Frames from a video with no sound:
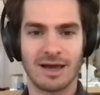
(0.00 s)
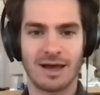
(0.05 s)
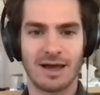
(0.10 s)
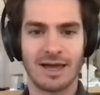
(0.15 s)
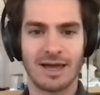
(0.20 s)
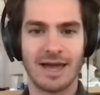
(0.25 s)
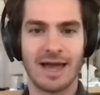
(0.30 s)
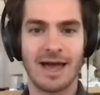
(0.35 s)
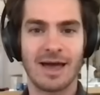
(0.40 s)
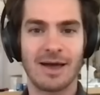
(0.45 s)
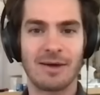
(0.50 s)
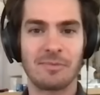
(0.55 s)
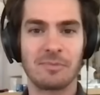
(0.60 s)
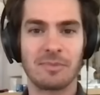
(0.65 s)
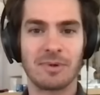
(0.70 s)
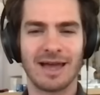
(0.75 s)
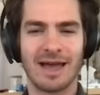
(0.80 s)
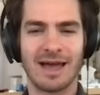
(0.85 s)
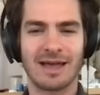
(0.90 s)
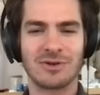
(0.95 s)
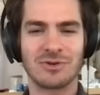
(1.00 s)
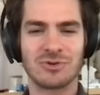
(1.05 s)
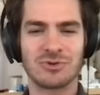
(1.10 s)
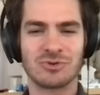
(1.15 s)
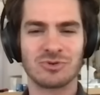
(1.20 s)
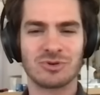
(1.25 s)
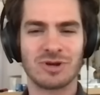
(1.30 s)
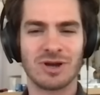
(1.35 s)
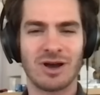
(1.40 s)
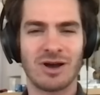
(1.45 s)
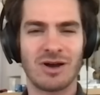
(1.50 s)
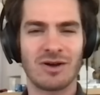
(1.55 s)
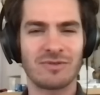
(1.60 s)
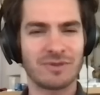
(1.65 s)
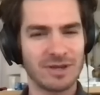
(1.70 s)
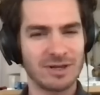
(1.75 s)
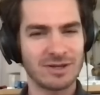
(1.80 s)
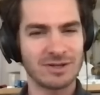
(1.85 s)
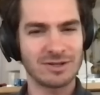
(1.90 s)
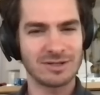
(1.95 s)
I am Andrew
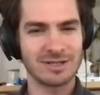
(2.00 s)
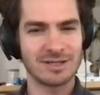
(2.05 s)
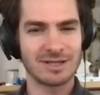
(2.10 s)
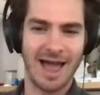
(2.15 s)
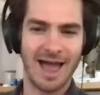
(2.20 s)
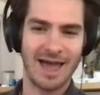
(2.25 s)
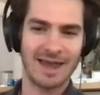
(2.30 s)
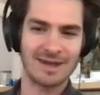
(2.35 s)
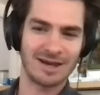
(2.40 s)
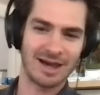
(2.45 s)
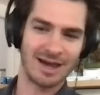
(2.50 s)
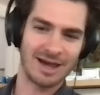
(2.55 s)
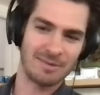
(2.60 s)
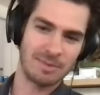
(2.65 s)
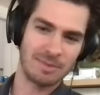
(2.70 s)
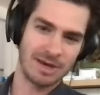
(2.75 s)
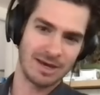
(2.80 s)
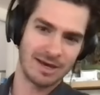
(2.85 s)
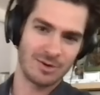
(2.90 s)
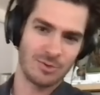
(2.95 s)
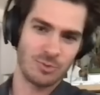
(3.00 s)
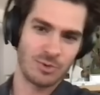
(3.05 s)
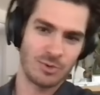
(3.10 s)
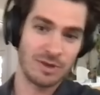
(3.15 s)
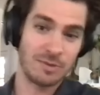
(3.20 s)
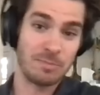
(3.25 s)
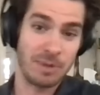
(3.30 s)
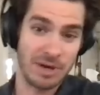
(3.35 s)
Garfield, and I am here with